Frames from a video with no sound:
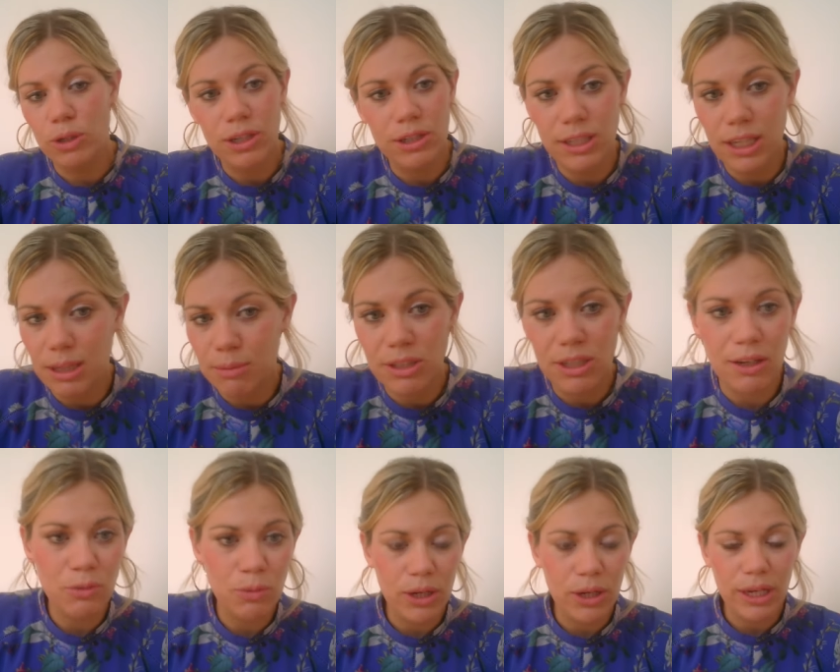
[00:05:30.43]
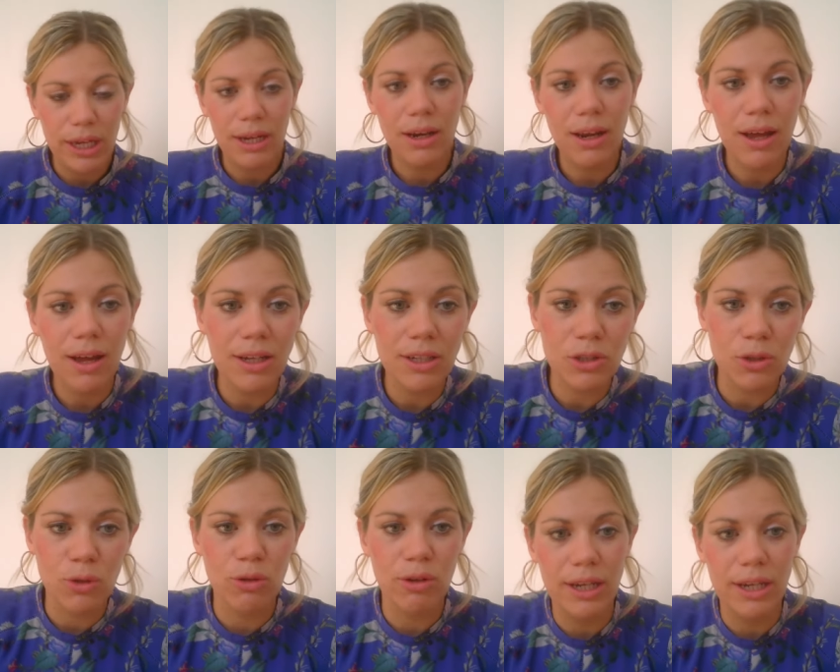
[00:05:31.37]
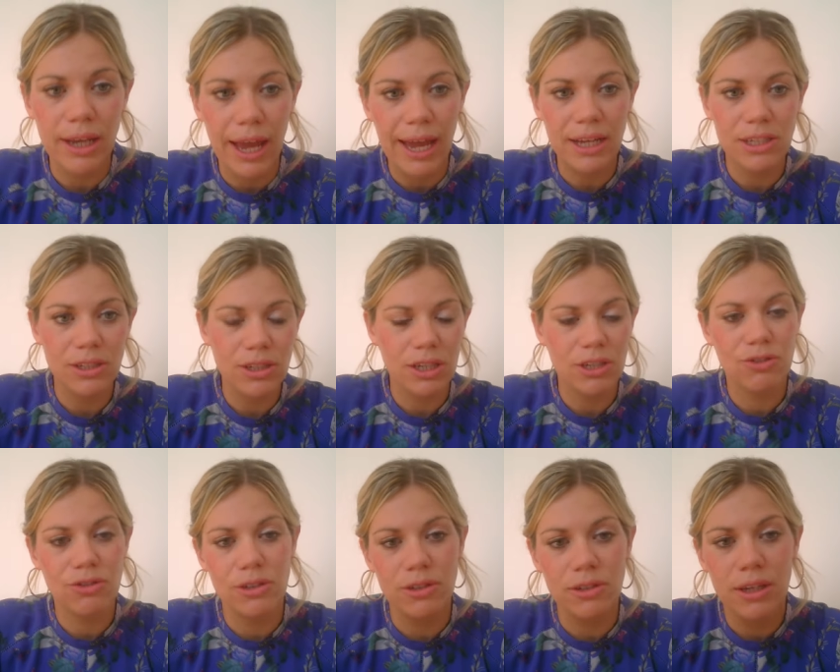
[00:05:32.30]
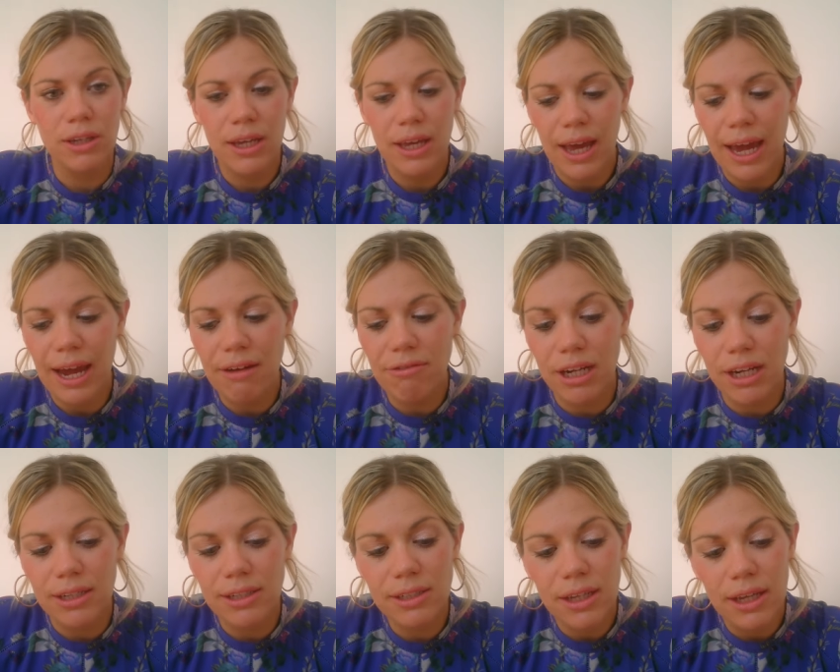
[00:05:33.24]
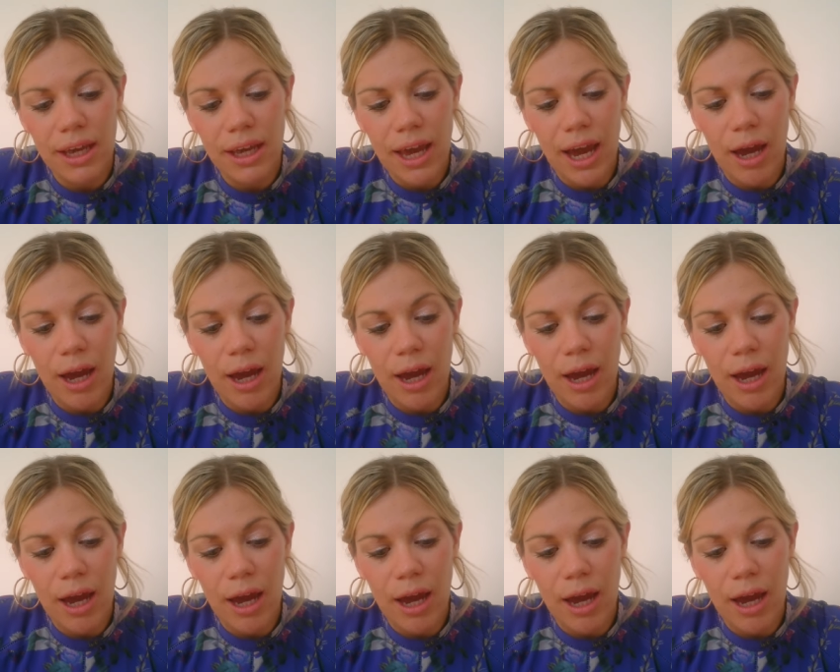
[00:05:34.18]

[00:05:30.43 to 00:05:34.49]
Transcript: would consider themselves working class or in ex-industrial areas.